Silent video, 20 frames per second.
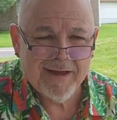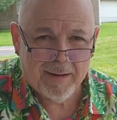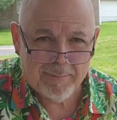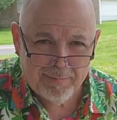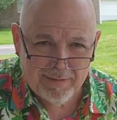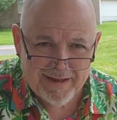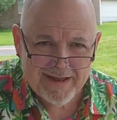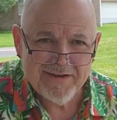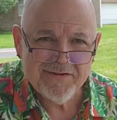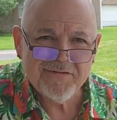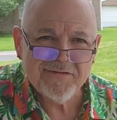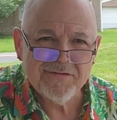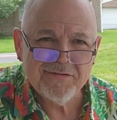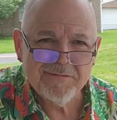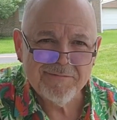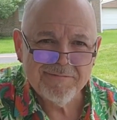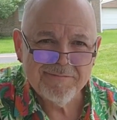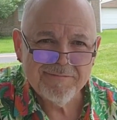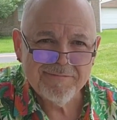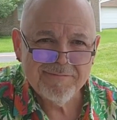God
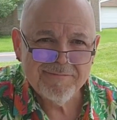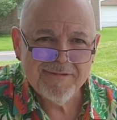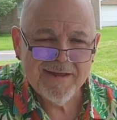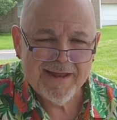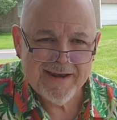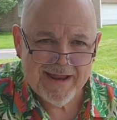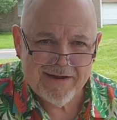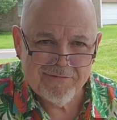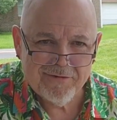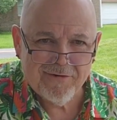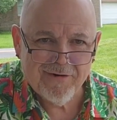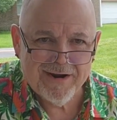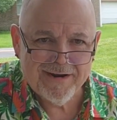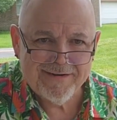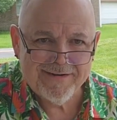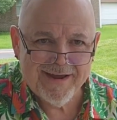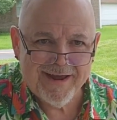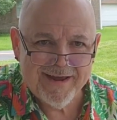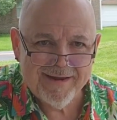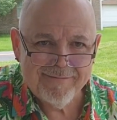bless and have a
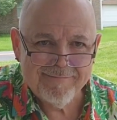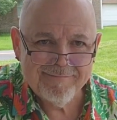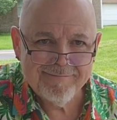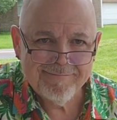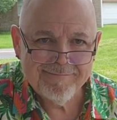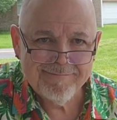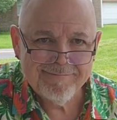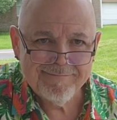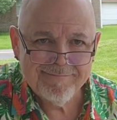great day.